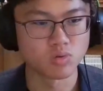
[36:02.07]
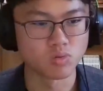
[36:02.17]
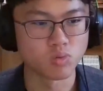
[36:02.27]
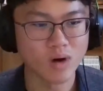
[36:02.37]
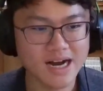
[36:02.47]

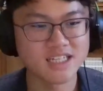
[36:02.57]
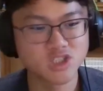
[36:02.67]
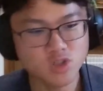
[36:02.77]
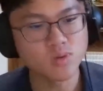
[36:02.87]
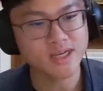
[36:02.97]
why
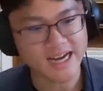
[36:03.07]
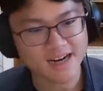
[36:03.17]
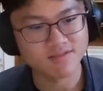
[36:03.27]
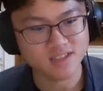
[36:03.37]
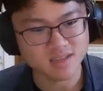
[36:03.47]
do we hmm.
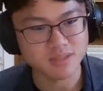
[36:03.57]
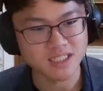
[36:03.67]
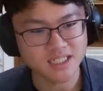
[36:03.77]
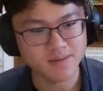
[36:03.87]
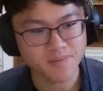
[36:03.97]
have this
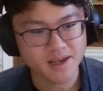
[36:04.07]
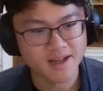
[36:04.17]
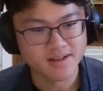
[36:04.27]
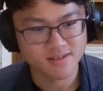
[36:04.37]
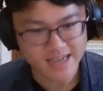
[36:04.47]
meaning
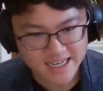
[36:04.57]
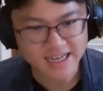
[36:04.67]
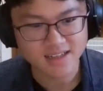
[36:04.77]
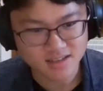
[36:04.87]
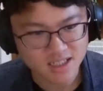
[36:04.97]
then
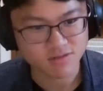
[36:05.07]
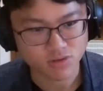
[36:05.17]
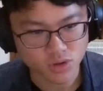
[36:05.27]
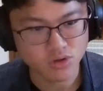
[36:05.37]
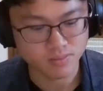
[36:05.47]
i think
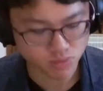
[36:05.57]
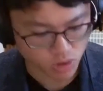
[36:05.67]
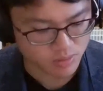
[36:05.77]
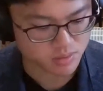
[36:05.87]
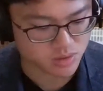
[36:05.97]
further
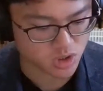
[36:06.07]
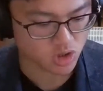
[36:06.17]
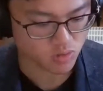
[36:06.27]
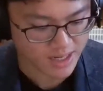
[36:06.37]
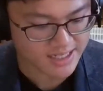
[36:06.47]
problems
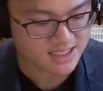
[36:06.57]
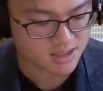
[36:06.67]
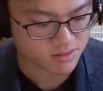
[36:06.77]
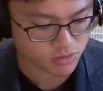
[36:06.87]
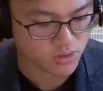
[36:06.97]
arise
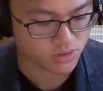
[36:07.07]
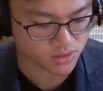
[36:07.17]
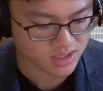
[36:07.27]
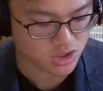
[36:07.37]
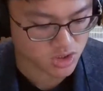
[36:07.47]
and further
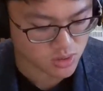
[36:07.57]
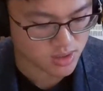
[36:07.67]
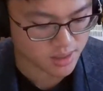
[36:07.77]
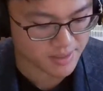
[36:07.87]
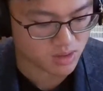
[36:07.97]
things do
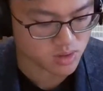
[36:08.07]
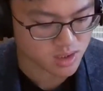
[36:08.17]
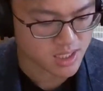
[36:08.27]
come out